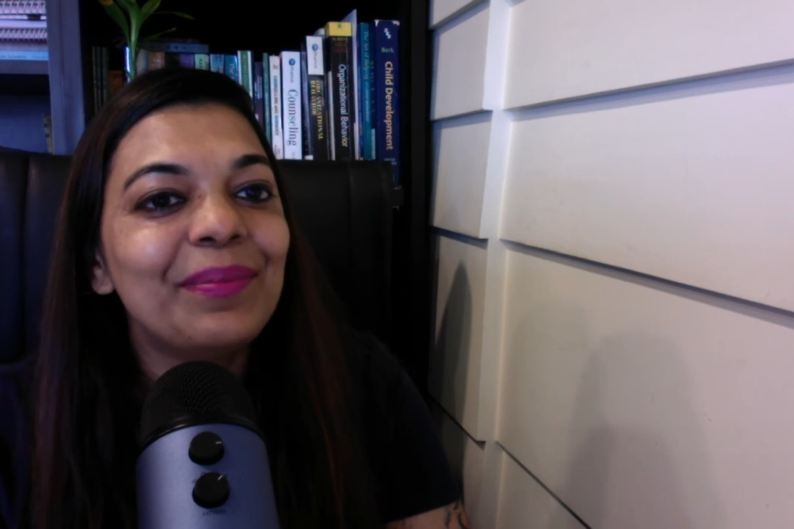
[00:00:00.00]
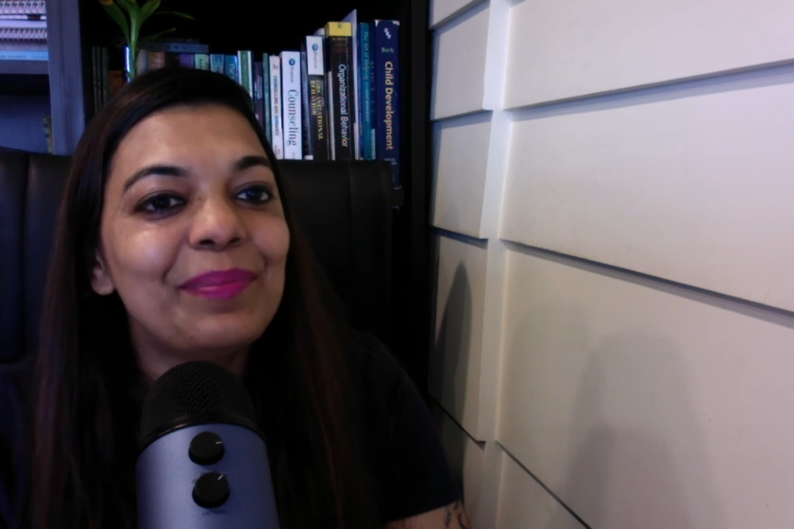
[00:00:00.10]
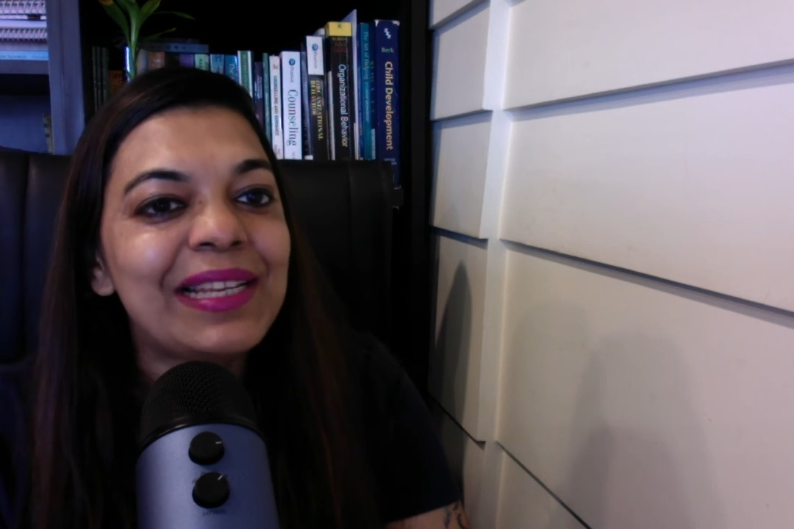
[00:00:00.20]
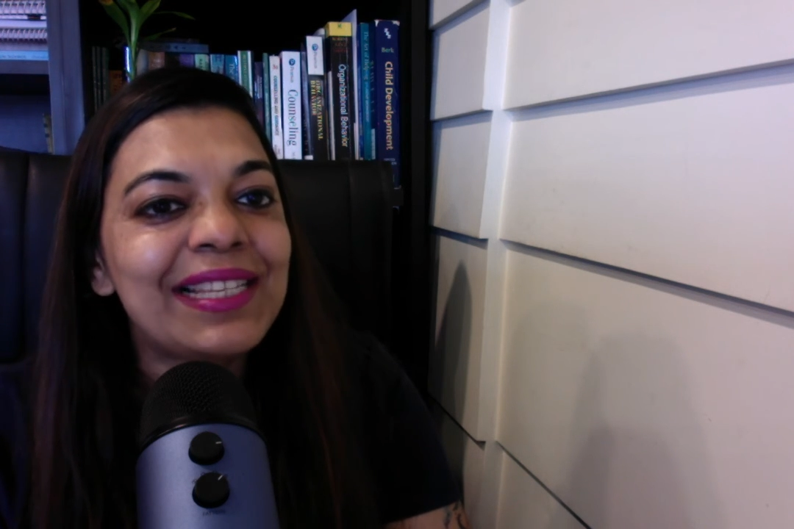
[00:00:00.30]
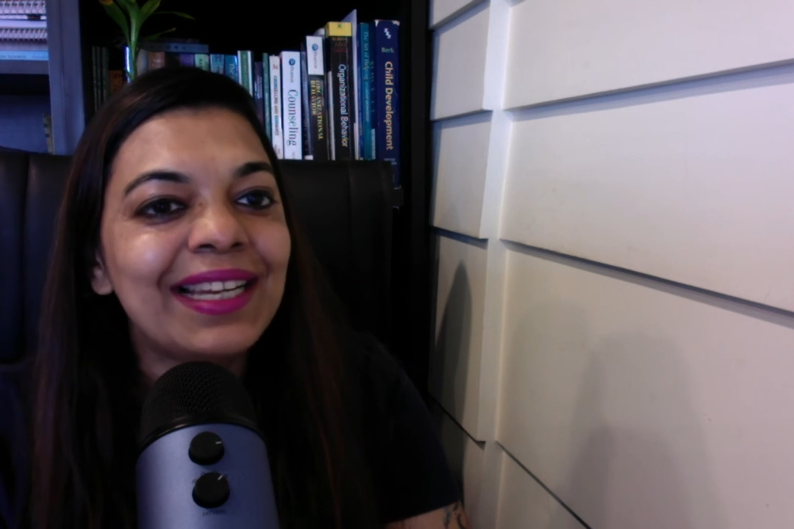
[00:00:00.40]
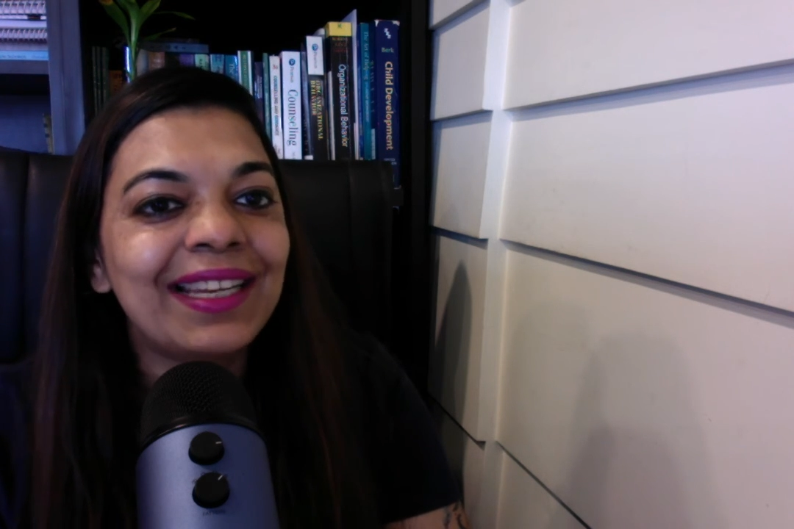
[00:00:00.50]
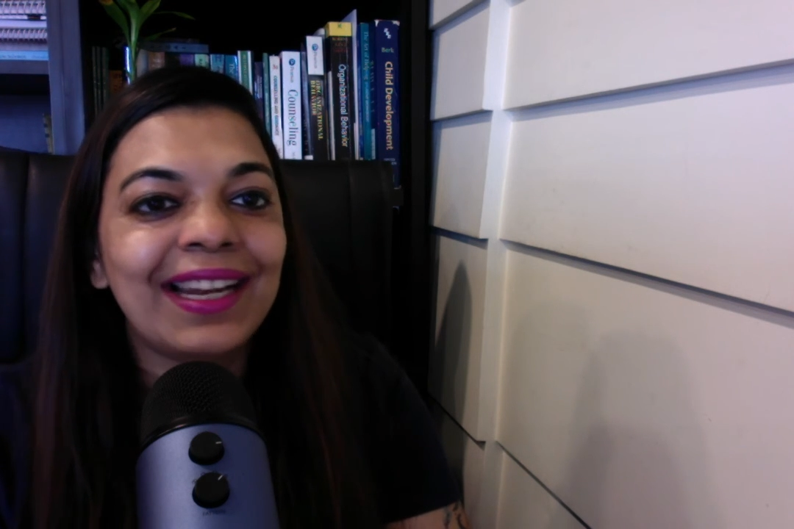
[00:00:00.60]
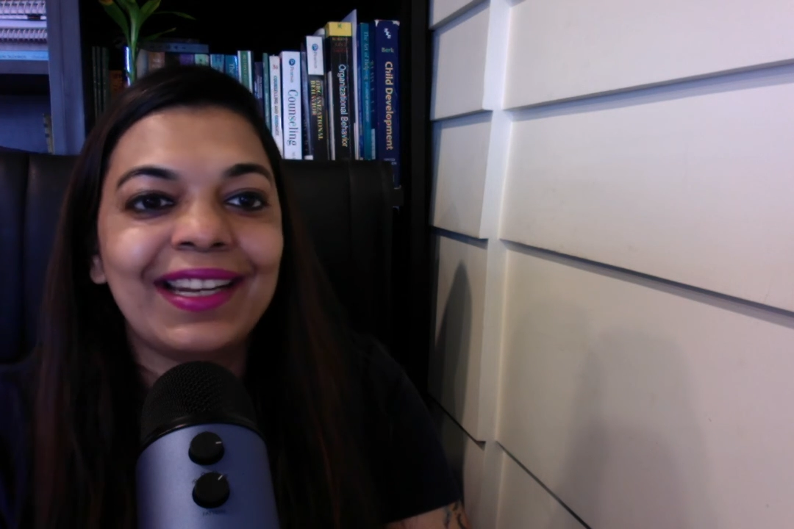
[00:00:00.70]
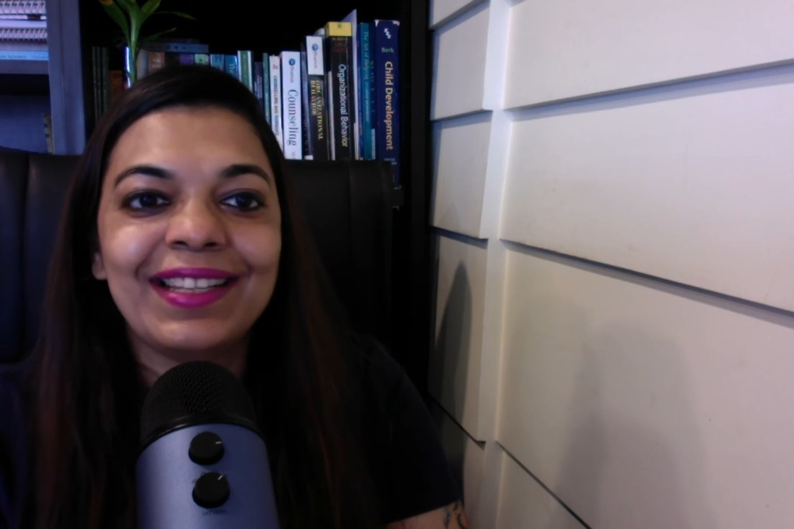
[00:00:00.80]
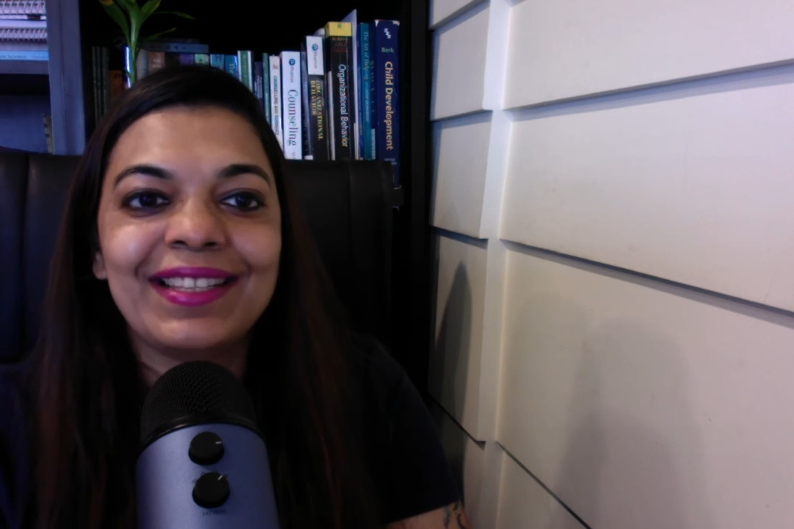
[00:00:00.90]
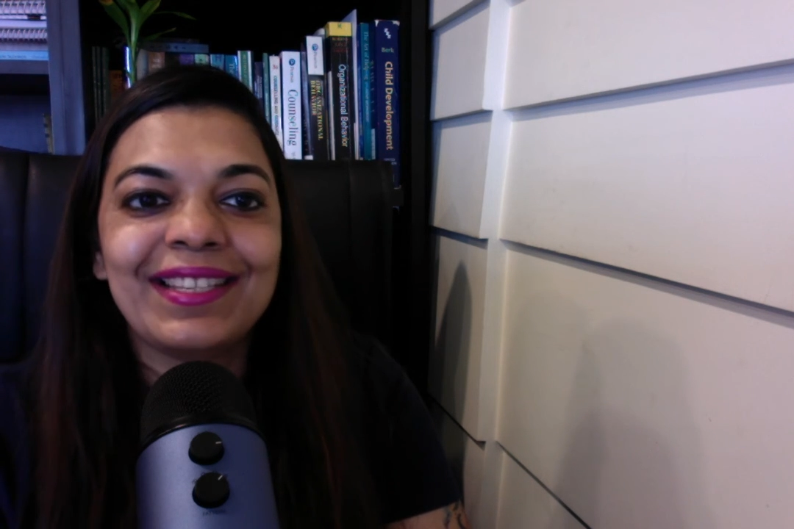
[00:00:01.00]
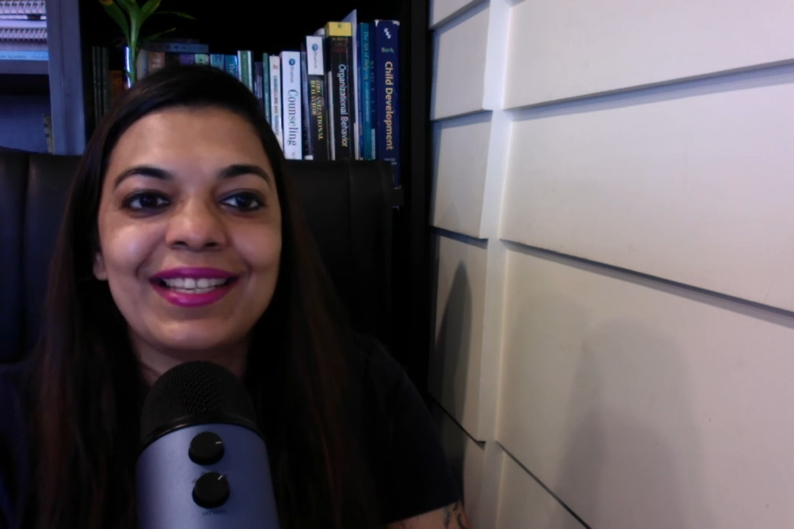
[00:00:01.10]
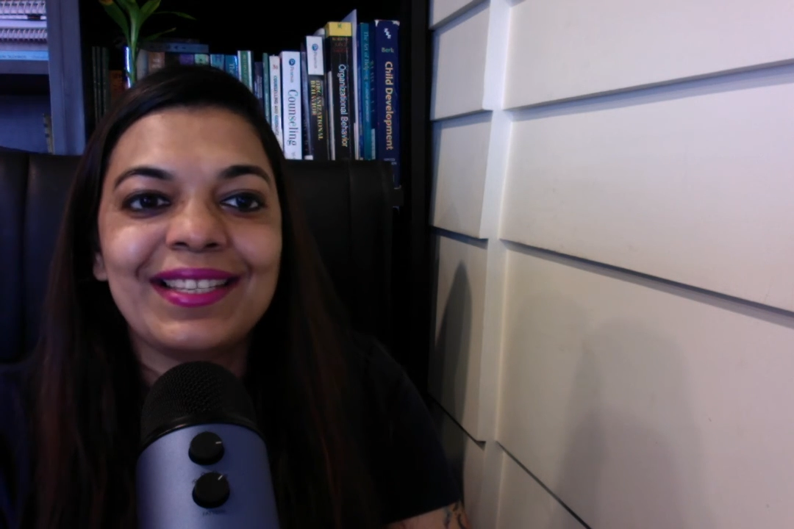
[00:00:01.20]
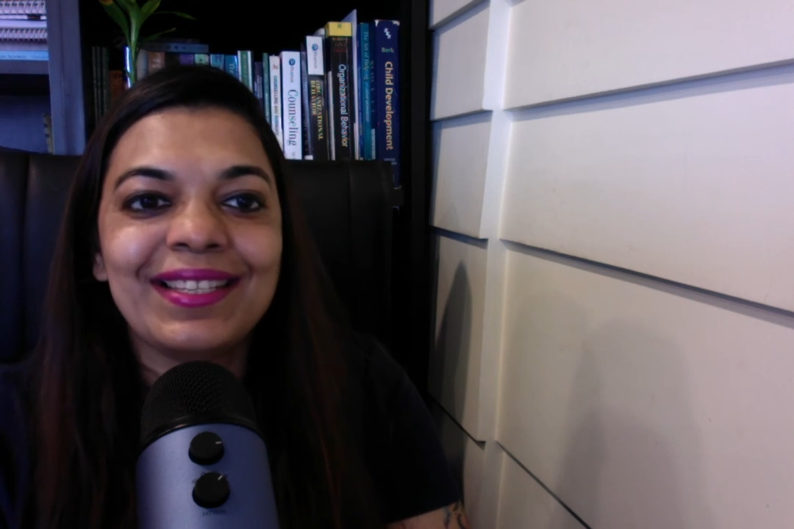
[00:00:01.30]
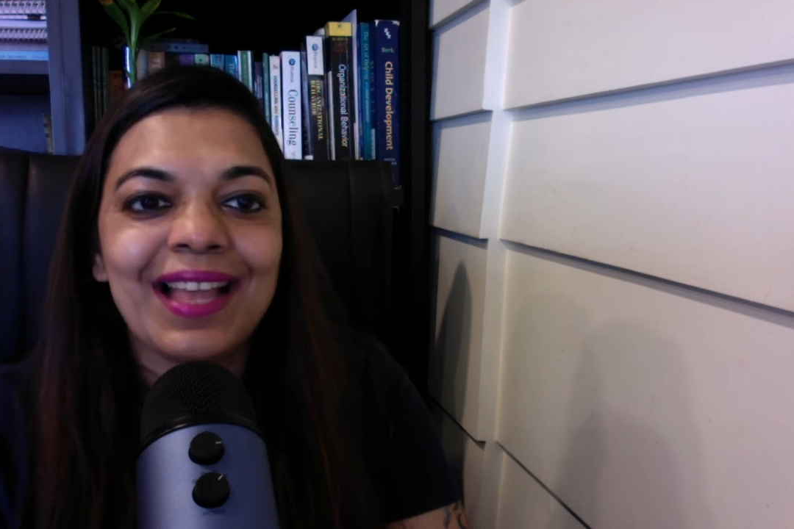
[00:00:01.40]
pleasing
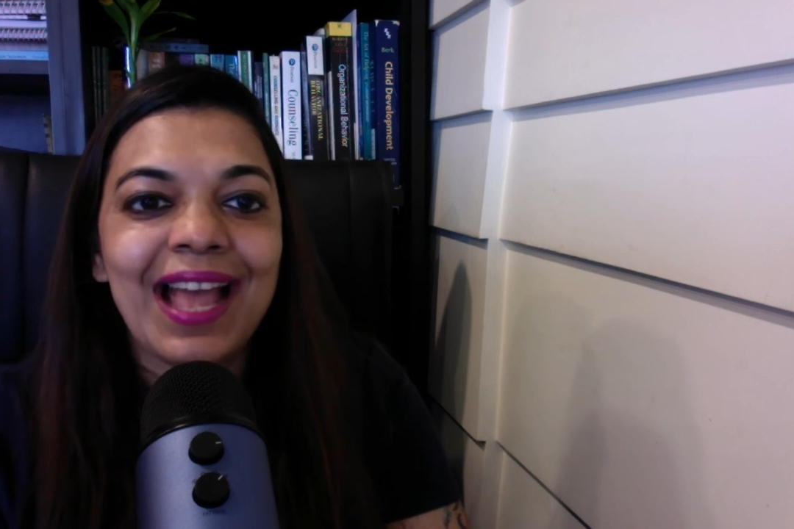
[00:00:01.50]
tendencies,